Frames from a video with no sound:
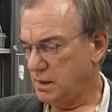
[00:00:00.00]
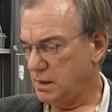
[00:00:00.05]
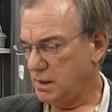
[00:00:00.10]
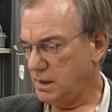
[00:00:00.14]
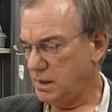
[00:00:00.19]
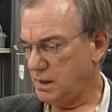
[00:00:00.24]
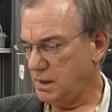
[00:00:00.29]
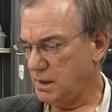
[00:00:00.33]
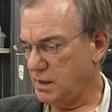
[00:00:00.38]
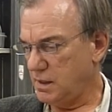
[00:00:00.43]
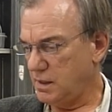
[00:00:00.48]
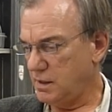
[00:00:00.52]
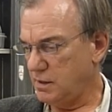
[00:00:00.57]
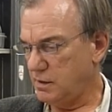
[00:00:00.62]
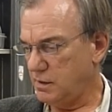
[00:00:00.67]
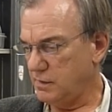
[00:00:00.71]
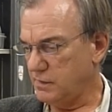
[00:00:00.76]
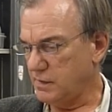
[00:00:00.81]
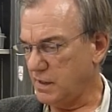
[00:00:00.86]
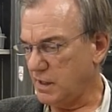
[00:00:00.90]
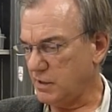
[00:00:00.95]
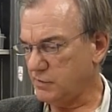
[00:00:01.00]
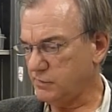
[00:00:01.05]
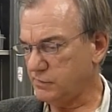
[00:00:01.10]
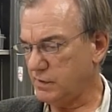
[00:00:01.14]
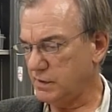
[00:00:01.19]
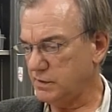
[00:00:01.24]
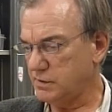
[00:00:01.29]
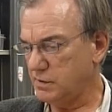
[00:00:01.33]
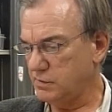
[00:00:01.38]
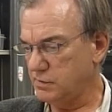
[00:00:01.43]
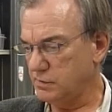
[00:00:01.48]
And the next
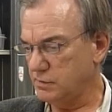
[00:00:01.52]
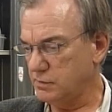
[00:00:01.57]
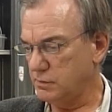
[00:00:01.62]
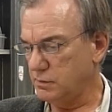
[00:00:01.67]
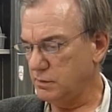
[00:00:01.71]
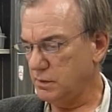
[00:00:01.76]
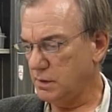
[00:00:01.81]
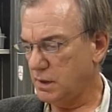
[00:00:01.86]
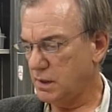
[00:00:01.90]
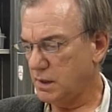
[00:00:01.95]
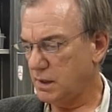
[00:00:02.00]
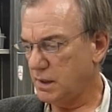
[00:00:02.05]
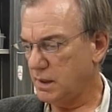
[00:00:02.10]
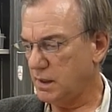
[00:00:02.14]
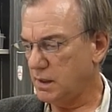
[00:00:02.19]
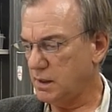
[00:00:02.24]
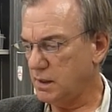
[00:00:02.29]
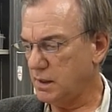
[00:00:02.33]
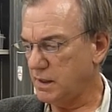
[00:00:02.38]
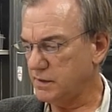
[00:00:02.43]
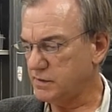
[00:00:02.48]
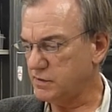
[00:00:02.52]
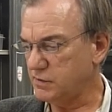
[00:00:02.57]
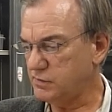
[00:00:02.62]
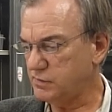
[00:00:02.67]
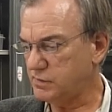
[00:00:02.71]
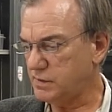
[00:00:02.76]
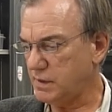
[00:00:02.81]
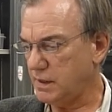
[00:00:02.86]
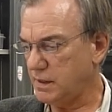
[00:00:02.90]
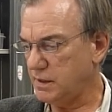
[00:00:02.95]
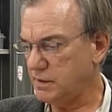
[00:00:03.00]
thing to do uh, at this
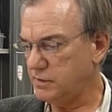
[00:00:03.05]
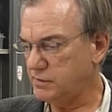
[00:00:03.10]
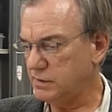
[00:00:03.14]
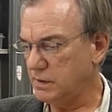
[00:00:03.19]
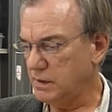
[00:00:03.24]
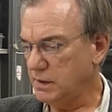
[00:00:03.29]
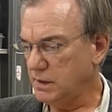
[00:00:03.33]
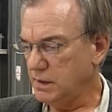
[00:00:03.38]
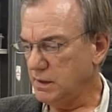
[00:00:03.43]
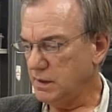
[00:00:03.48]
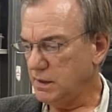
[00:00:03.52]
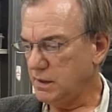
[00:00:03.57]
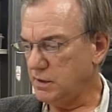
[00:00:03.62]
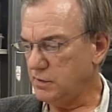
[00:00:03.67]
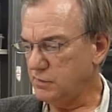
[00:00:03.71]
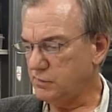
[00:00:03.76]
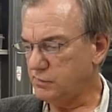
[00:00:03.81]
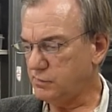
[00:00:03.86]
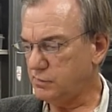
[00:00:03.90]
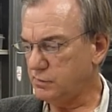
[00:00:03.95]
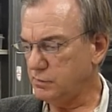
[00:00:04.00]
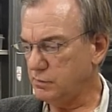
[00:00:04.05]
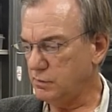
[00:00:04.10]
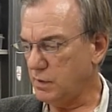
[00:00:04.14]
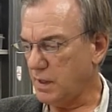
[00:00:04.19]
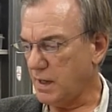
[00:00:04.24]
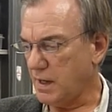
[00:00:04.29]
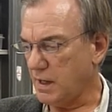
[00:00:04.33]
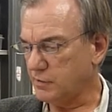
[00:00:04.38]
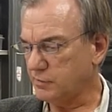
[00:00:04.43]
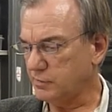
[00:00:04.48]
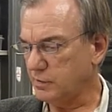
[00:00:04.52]
stage is to
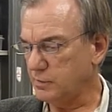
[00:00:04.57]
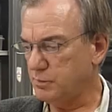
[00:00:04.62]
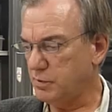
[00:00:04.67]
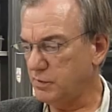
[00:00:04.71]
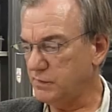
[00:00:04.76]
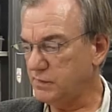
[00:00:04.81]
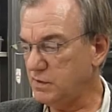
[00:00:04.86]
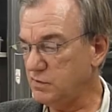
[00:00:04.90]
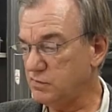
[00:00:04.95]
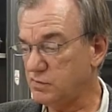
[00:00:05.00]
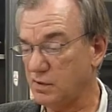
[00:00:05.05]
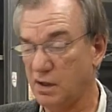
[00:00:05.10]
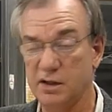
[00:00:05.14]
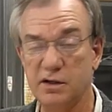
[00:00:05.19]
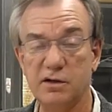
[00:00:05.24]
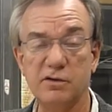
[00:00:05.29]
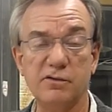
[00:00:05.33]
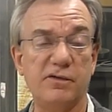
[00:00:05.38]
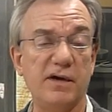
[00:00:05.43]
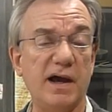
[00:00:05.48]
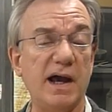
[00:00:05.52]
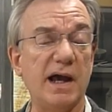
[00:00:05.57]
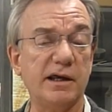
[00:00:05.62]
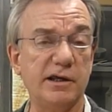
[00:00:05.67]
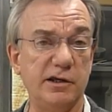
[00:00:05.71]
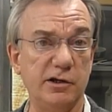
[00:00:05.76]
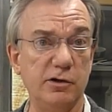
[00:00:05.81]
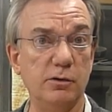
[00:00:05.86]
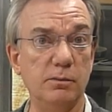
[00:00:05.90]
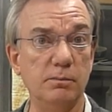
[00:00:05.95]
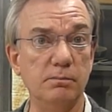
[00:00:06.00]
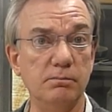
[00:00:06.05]
actually put these under
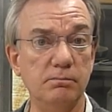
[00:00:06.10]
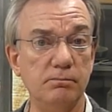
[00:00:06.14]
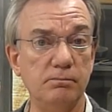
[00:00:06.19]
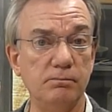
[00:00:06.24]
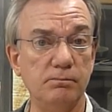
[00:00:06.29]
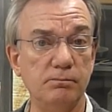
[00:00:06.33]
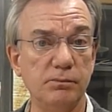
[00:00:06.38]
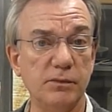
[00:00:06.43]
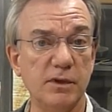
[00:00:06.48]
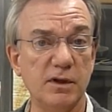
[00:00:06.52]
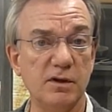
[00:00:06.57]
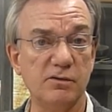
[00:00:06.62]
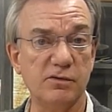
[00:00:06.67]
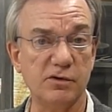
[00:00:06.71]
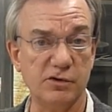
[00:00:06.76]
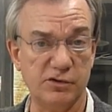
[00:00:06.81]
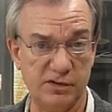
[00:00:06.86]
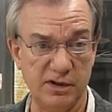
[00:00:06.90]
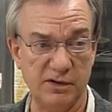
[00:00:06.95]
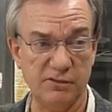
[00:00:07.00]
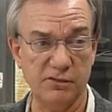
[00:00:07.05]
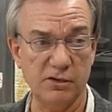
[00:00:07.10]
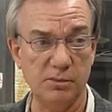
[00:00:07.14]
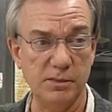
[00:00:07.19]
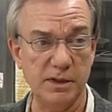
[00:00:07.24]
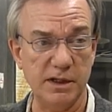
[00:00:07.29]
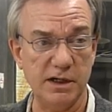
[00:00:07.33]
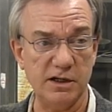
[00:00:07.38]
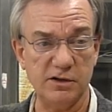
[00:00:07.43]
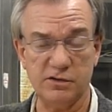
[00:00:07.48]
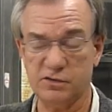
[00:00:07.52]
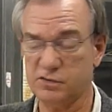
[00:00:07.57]
vacuum for several
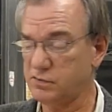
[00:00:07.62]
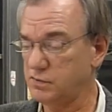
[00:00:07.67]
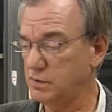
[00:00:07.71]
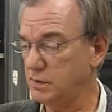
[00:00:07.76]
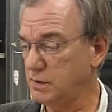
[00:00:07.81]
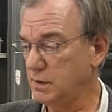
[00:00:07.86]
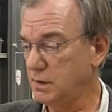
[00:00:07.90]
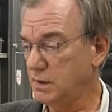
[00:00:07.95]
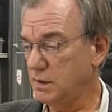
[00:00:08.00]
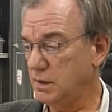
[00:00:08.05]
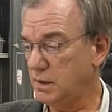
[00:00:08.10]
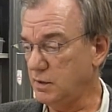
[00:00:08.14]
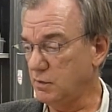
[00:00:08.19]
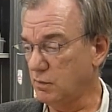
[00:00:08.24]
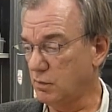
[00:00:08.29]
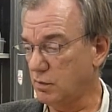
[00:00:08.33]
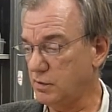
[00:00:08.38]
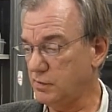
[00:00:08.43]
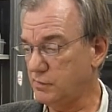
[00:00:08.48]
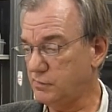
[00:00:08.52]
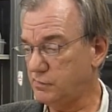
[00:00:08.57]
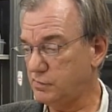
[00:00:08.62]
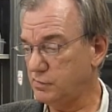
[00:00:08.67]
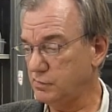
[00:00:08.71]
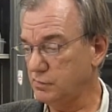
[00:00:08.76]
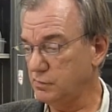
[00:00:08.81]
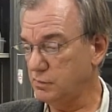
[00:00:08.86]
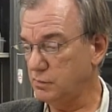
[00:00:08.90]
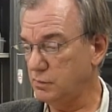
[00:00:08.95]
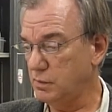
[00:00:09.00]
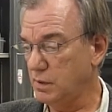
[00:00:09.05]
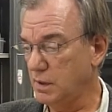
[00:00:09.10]
minutes in order
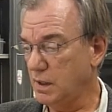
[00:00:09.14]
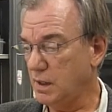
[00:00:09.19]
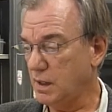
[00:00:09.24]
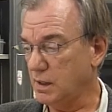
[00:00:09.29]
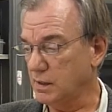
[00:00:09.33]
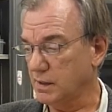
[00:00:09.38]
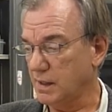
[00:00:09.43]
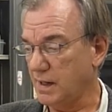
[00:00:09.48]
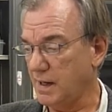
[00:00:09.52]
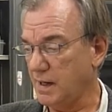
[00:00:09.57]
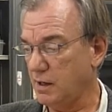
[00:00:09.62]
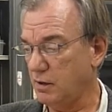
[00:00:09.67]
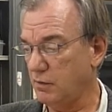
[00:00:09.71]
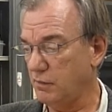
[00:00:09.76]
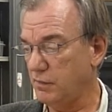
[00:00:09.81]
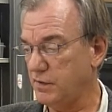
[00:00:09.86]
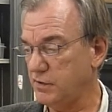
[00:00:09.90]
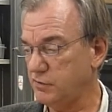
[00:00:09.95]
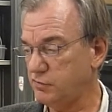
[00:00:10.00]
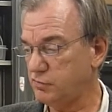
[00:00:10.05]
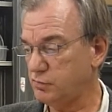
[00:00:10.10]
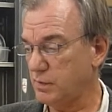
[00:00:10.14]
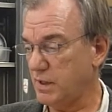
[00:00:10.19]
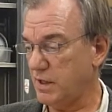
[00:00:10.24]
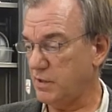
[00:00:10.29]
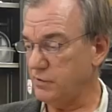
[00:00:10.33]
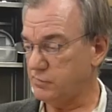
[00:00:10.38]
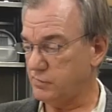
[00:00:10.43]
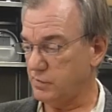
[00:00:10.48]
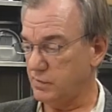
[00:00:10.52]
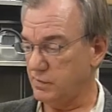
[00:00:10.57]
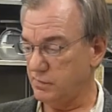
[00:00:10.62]
to allow this
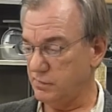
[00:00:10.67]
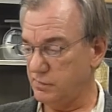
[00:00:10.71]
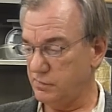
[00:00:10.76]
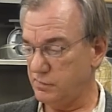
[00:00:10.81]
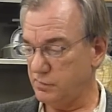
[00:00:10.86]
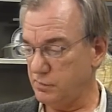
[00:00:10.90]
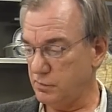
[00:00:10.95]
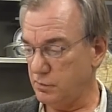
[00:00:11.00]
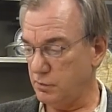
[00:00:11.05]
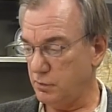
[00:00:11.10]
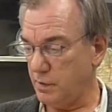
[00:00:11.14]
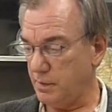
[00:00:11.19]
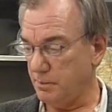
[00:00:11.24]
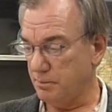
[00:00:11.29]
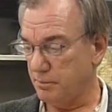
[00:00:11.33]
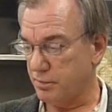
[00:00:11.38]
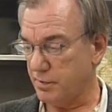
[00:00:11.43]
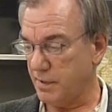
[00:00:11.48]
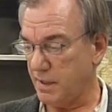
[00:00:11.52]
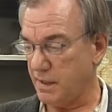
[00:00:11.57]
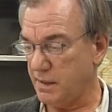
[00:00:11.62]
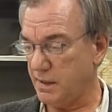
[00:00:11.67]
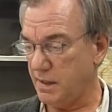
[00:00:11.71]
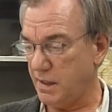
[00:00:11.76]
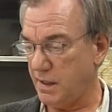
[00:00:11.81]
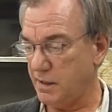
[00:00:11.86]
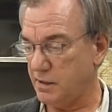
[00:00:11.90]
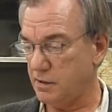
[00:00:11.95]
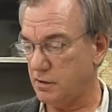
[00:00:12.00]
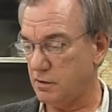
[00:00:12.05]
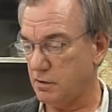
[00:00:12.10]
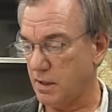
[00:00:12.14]
resin to
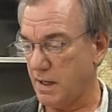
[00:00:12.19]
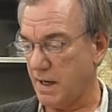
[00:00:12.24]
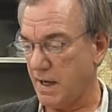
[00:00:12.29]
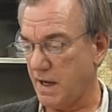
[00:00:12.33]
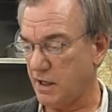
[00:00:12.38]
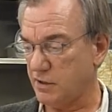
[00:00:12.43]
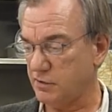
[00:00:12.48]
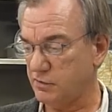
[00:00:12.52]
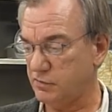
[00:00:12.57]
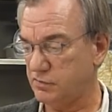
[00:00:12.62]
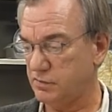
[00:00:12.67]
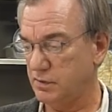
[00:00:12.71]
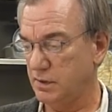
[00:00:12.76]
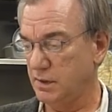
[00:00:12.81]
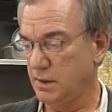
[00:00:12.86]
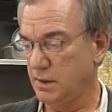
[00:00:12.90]
impregnate cracks